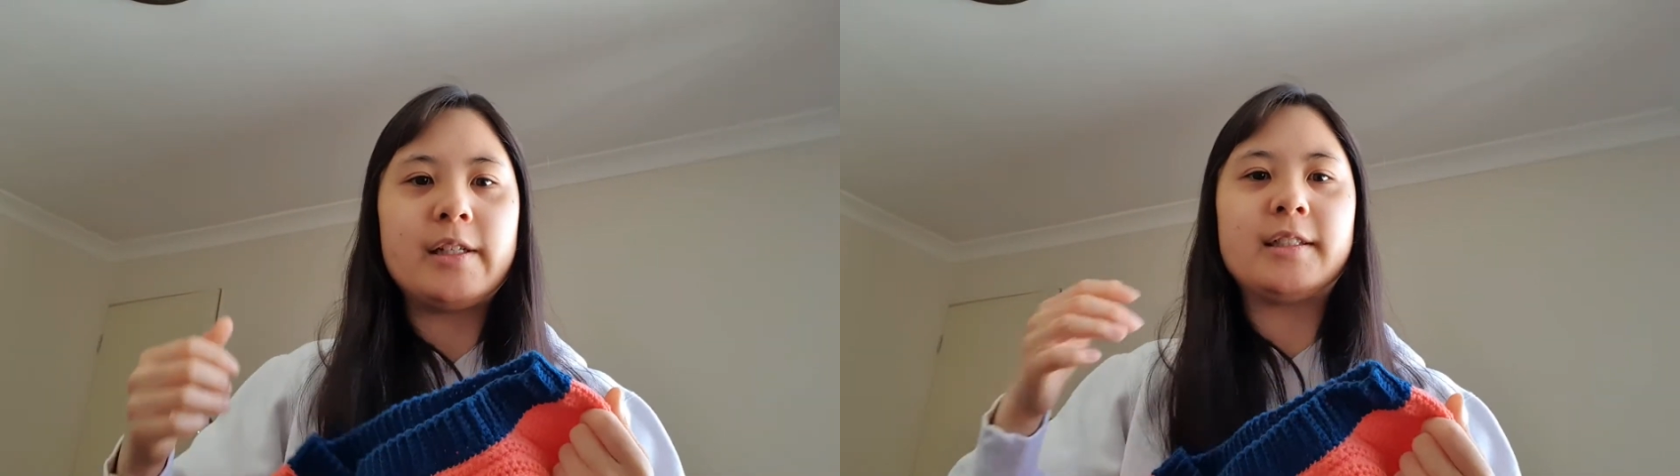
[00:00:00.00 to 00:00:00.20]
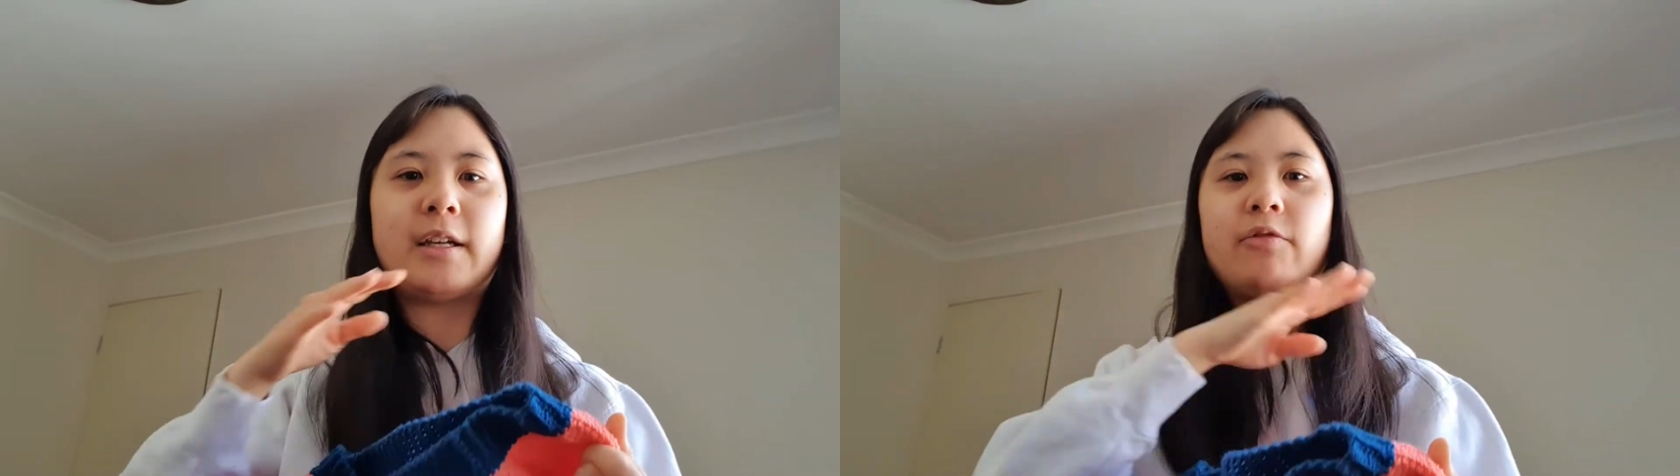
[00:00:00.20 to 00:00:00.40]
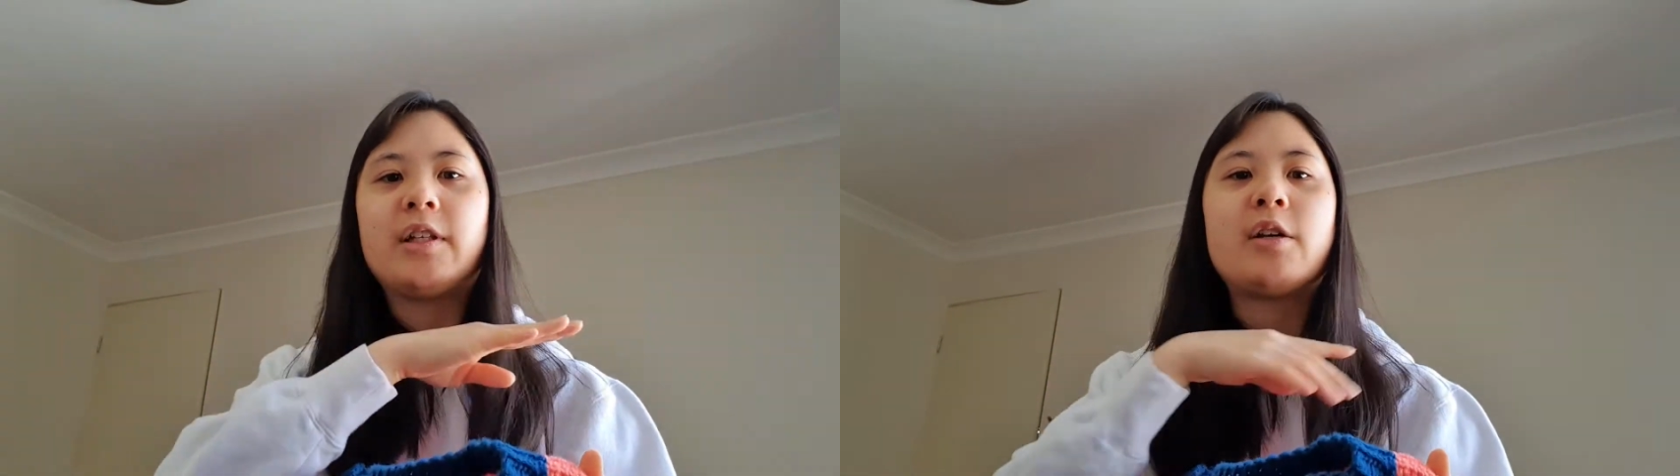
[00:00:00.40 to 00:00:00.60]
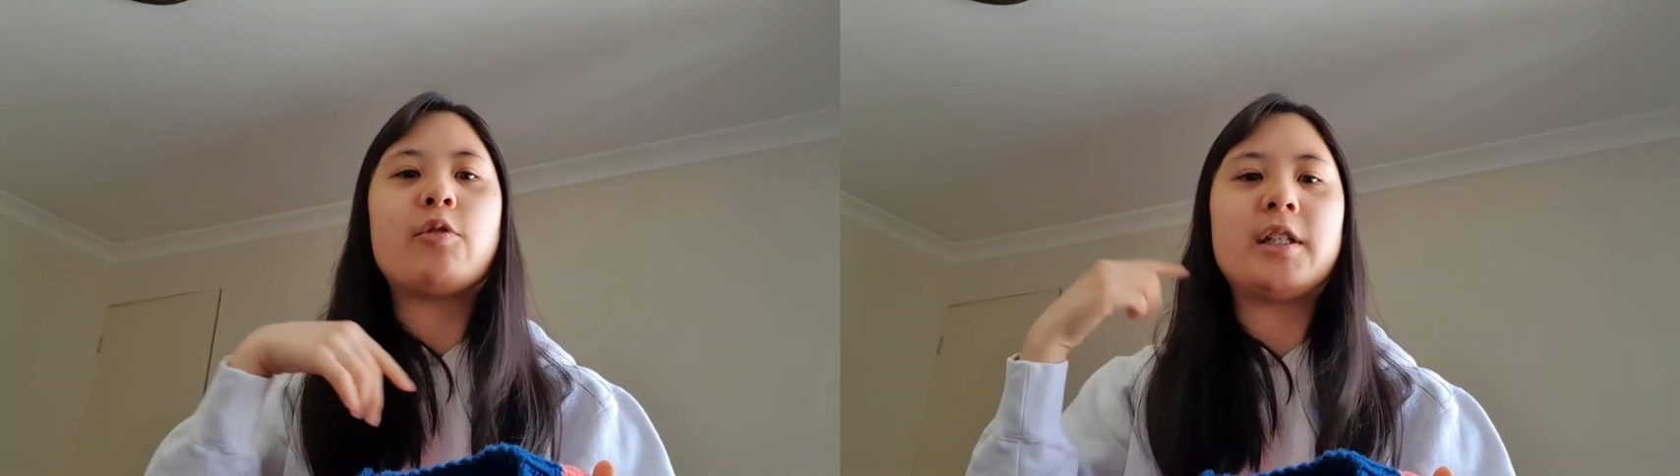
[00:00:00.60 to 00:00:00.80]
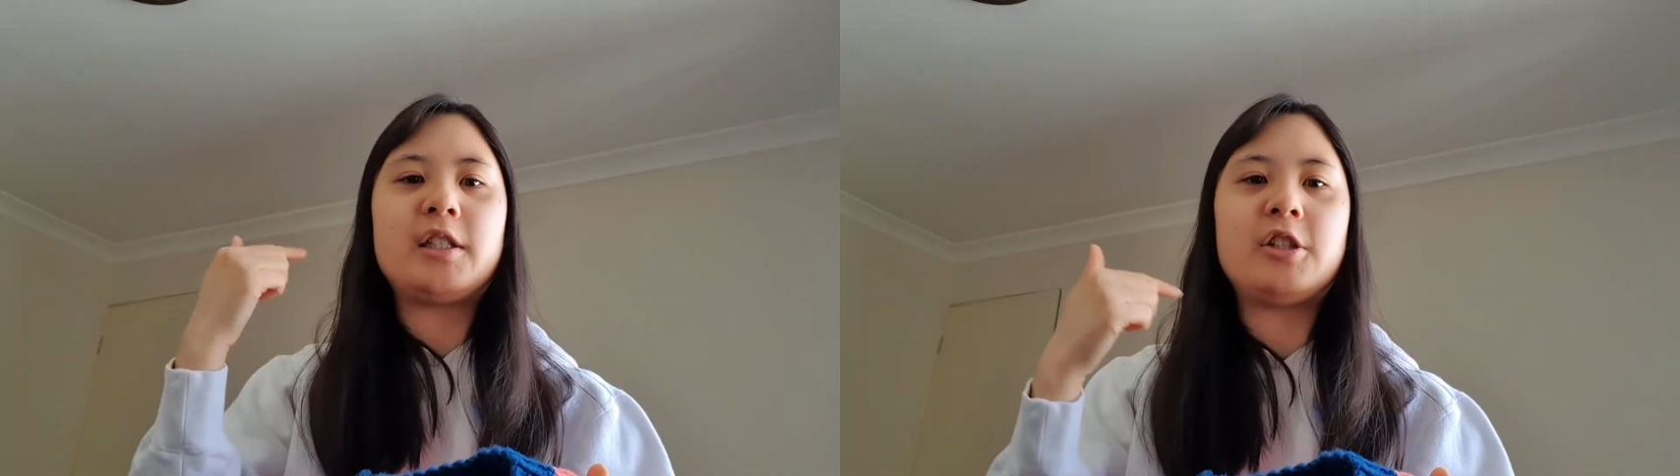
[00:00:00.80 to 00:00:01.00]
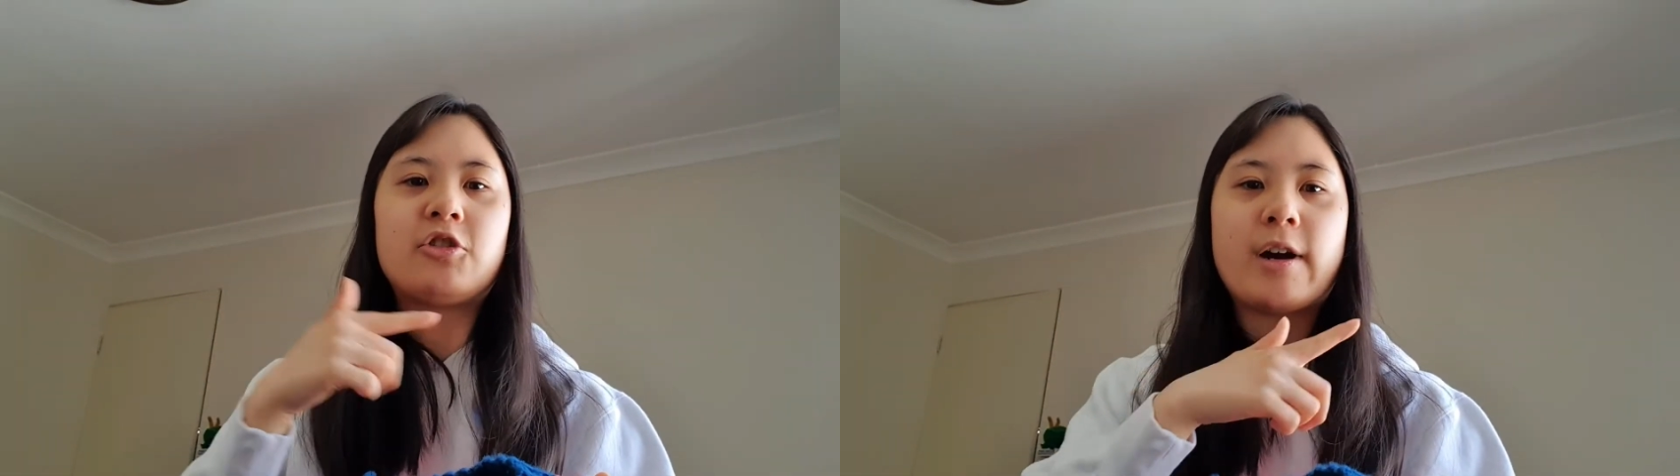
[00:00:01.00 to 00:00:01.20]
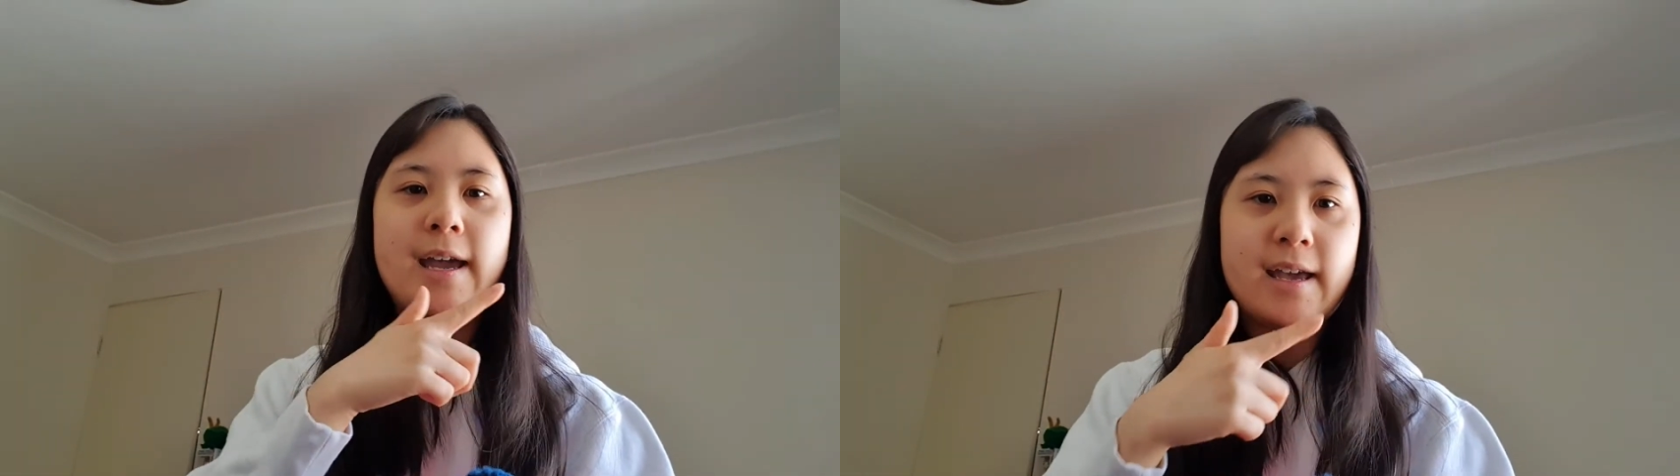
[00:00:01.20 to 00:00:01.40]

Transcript: because I really wanted to try